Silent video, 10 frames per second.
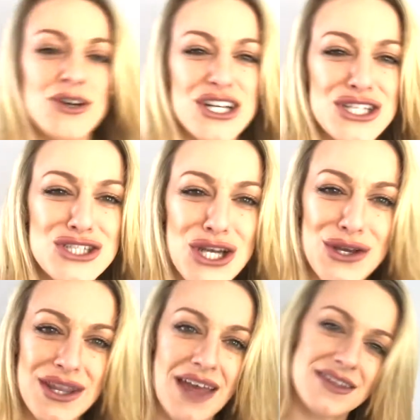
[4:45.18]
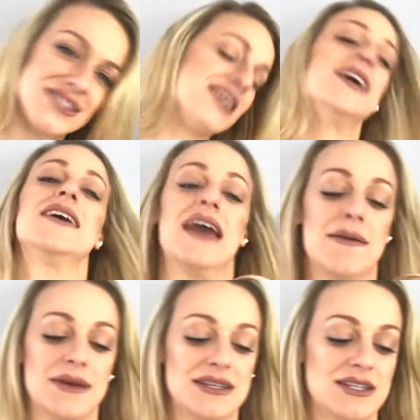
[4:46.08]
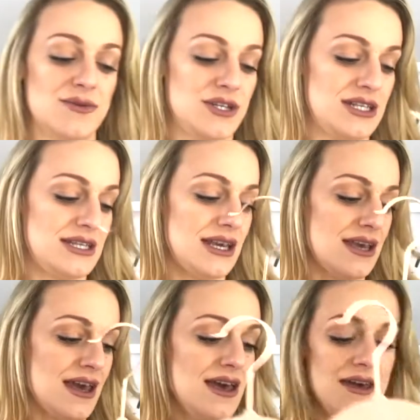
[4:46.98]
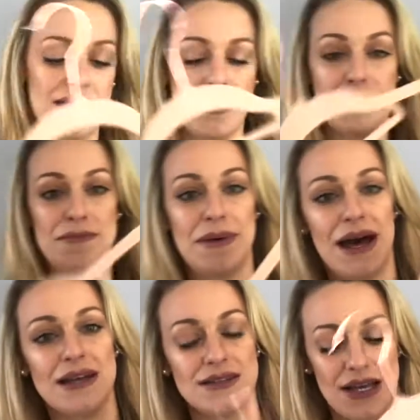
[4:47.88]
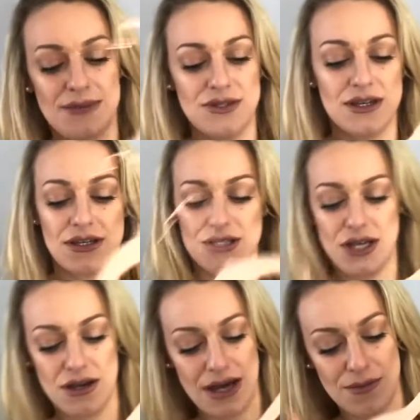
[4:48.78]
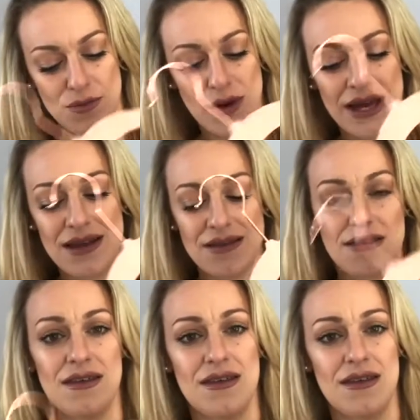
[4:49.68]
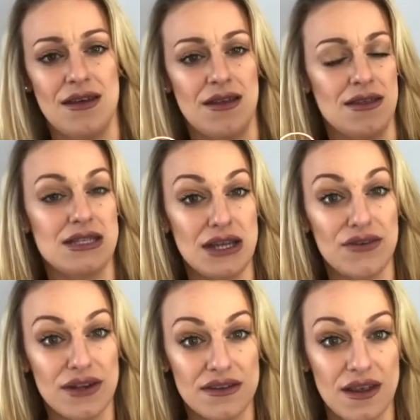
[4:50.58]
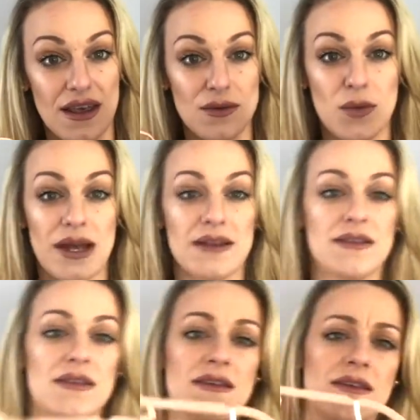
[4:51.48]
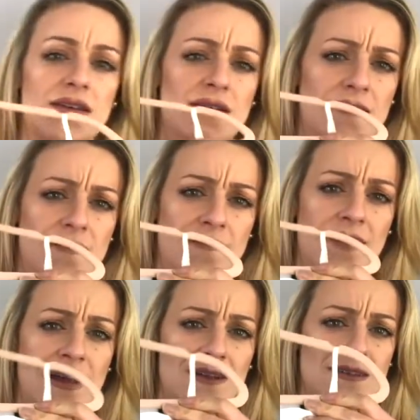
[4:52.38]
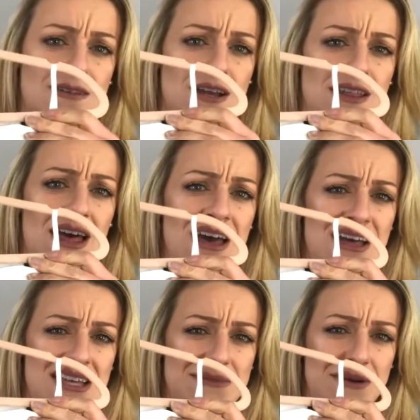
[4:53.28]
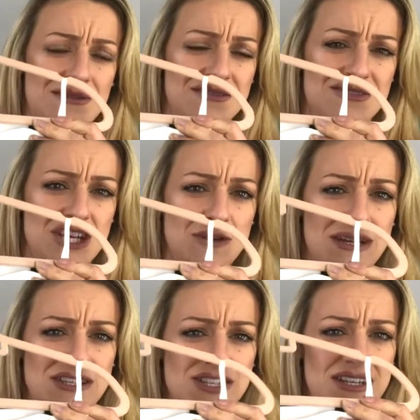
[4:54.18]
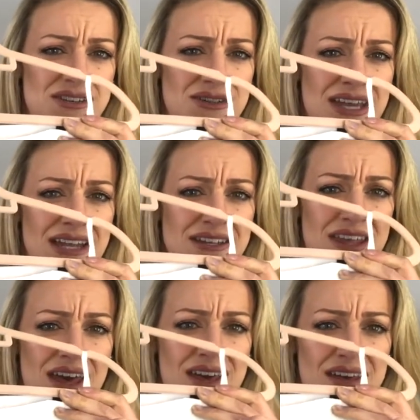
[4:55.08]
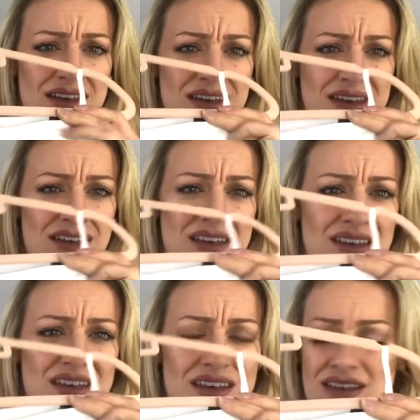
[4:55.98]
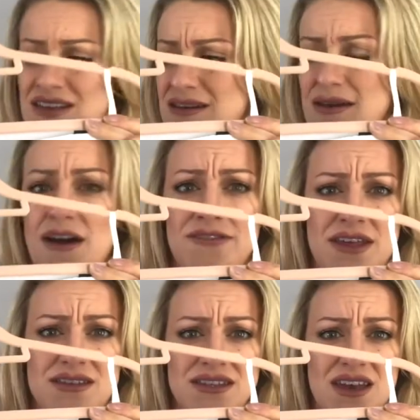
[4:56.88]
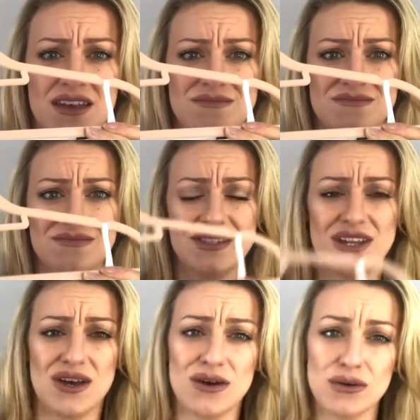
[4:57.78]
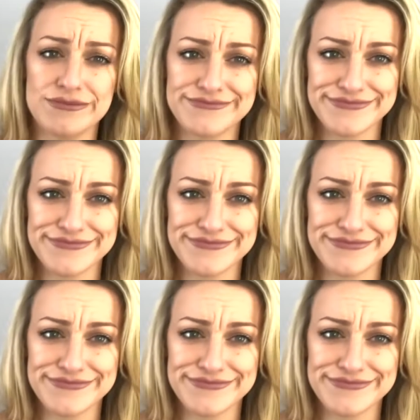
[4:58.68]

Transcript: not gonna show you the other skirt yet because I don't want you to see it yet, but I'm just gonna show you in width, the difference in width. Right, look at that. That's about 2 inches on the end there of the other skirt. So